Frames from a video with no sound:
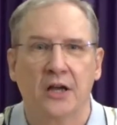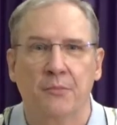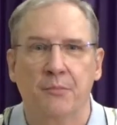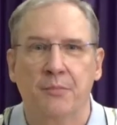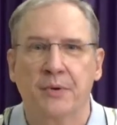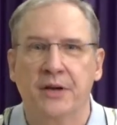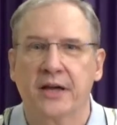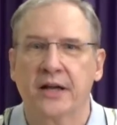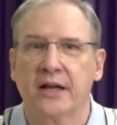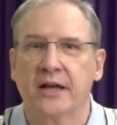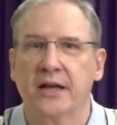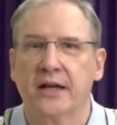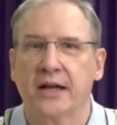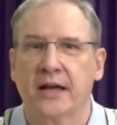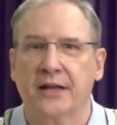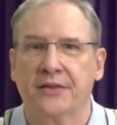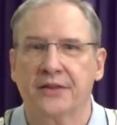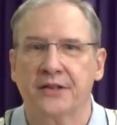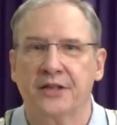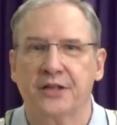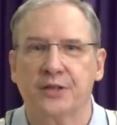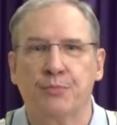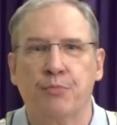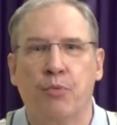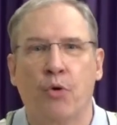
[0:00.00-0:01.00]
beginning at
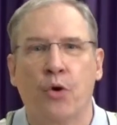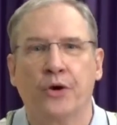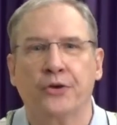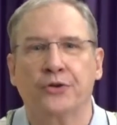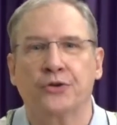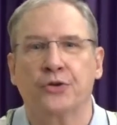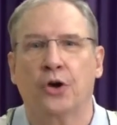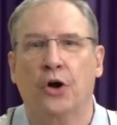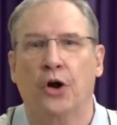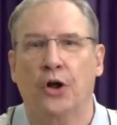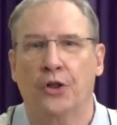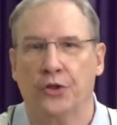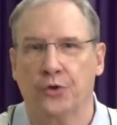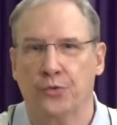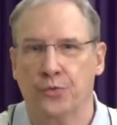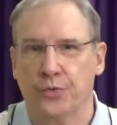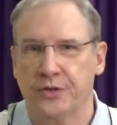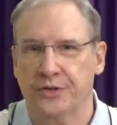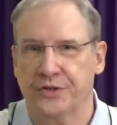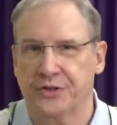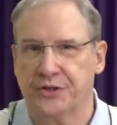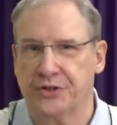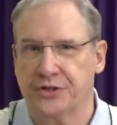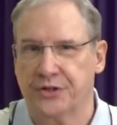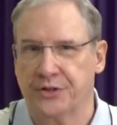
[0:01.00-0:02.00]
this point on the
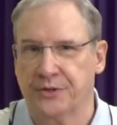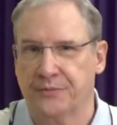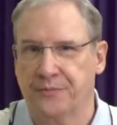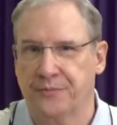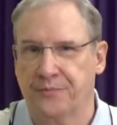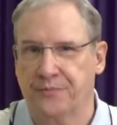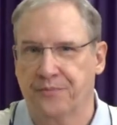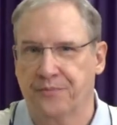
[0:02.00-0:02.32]
wrist